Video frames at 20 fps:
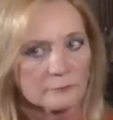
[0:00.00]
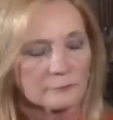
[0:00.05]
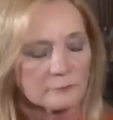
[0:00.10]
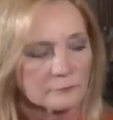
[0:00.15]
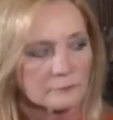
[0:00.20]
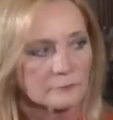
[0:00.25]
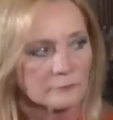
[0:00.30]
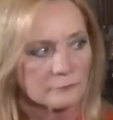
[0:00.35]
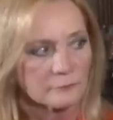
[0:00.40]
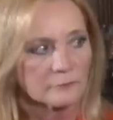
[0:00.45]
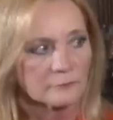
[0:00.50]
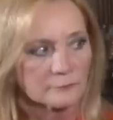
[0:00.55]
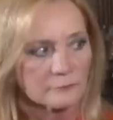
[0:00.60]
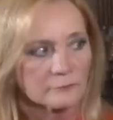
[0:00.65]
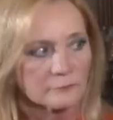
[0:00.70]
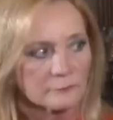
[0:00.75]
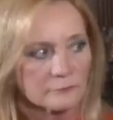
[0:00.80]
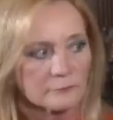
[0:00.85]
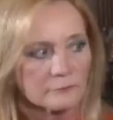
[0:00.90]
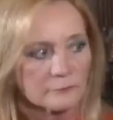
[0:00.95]

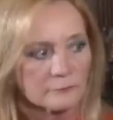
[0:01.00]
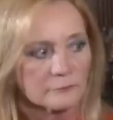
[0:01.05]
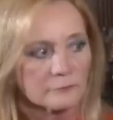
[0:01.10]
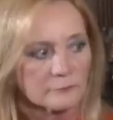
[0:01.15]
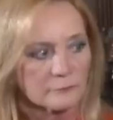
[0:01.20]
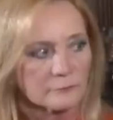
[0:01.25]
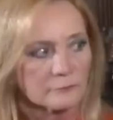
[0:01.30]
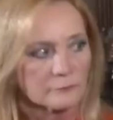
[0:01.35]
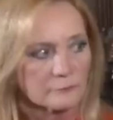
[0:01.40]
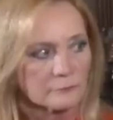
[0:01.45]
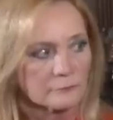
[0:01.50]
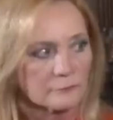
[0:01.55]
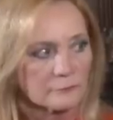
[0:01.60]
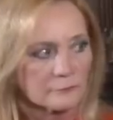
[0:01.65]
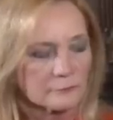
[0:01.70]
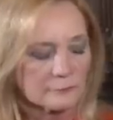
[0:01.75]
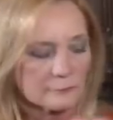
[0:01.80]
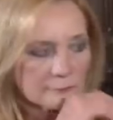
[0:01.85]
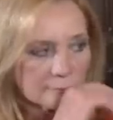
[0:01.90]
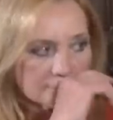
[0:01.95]

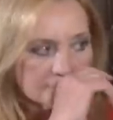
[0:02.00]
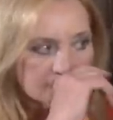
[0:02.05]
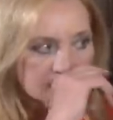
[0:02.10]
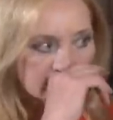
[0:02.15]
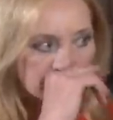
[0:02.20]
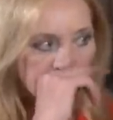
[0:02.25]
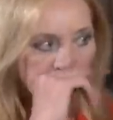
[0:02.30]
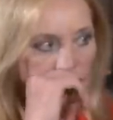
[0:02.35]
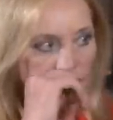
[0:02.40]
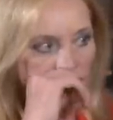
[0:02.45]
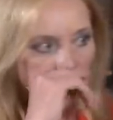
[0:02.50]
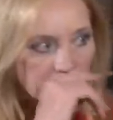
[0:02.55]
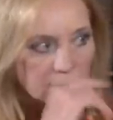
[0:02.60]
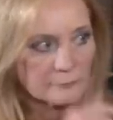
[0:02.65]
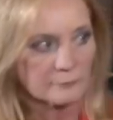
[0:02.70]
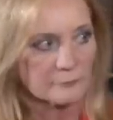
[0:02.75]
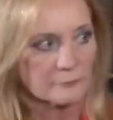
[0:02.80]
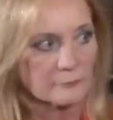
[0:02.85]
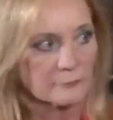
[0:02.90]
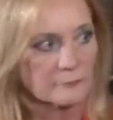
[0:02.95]

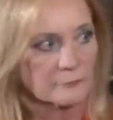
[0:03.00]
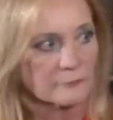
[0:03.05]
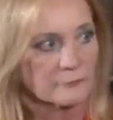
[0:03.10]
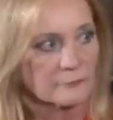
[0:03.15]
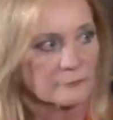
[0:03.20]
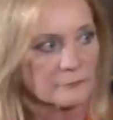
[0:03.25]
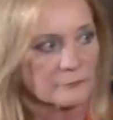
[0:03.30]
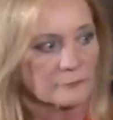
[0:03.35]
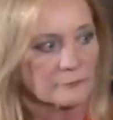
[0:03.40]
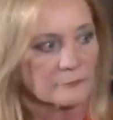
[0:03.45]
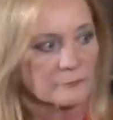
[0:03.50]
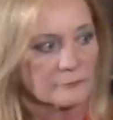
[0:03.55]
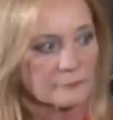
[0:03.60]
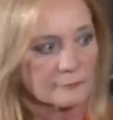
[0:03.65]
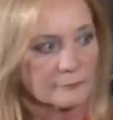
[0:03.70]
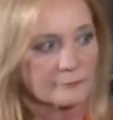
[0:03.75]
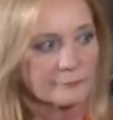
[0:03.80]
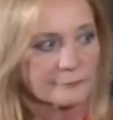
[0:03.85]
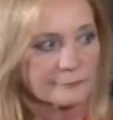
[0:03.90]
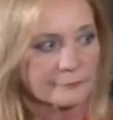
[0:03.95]

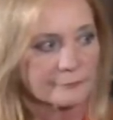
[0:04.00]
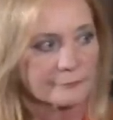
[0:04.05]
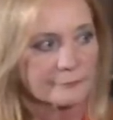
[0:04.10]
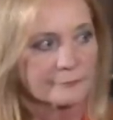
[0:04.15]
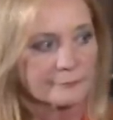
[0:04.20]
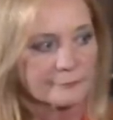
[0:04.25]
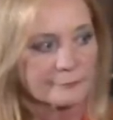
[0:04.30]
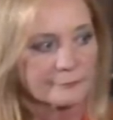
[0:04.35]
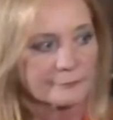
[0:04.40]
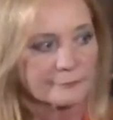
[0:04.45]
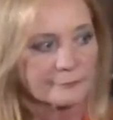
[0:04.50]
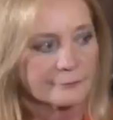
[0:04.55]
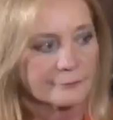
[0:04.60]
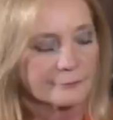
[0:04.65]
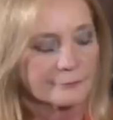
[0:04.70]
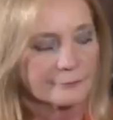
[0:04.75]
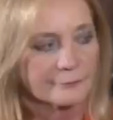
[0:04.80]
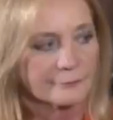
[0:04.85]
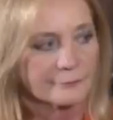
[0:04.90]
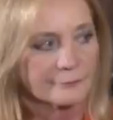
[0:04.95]

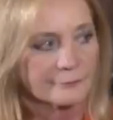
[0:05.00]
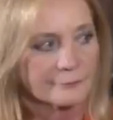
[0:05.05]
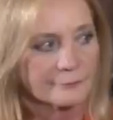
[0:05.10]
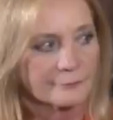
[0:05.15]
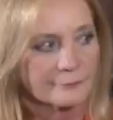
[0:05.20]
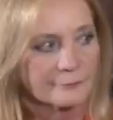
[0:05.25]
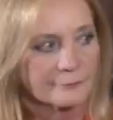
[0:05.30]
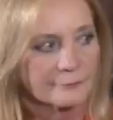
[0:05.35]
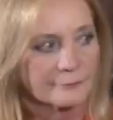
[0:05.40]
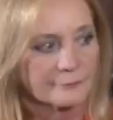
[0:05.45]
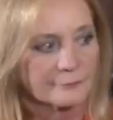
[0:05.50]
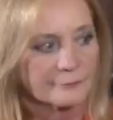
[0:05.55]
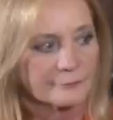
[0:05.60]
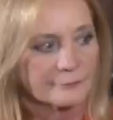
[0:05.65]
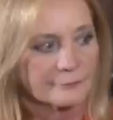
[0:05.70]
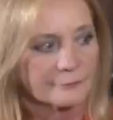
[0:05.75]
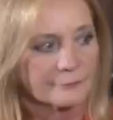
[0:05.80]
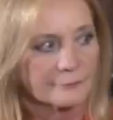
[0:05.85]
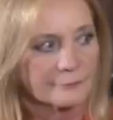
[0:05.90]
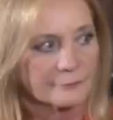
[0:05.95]

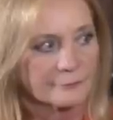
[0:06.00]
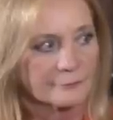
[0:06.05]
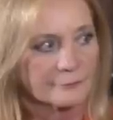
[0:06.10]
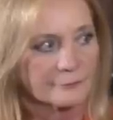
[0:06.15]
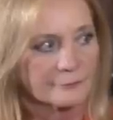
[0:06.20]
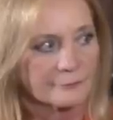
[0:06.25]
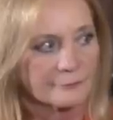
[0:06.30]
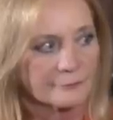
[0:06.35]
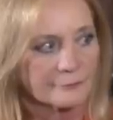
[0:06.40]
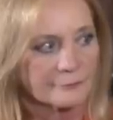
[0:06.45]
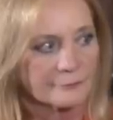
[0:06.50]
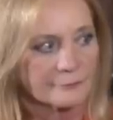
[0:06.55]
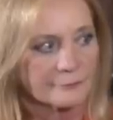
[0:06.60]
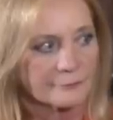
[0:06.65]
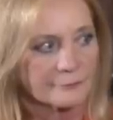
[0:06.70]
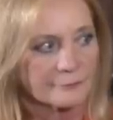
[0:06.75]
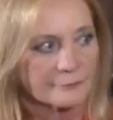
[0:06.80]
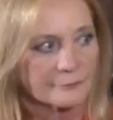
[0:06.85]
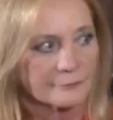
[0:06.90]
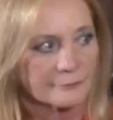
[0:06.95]

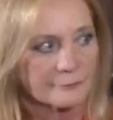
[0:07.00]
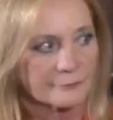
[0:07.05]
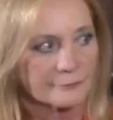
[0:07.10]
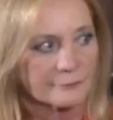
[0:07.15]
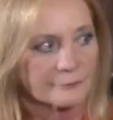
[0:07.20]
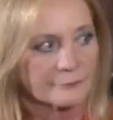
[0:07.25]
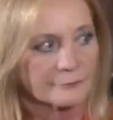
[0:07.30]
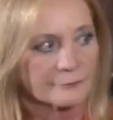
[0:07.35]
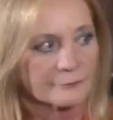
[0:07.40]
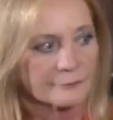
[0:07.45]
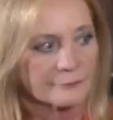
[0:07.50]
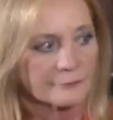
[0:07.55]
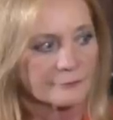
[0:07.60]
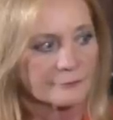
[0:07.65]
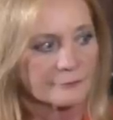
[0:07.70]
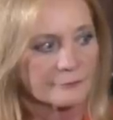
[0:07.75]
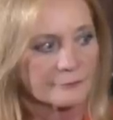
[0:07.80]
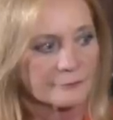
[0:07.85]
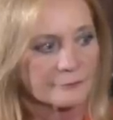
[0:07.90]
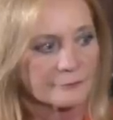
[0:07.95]
[no speech]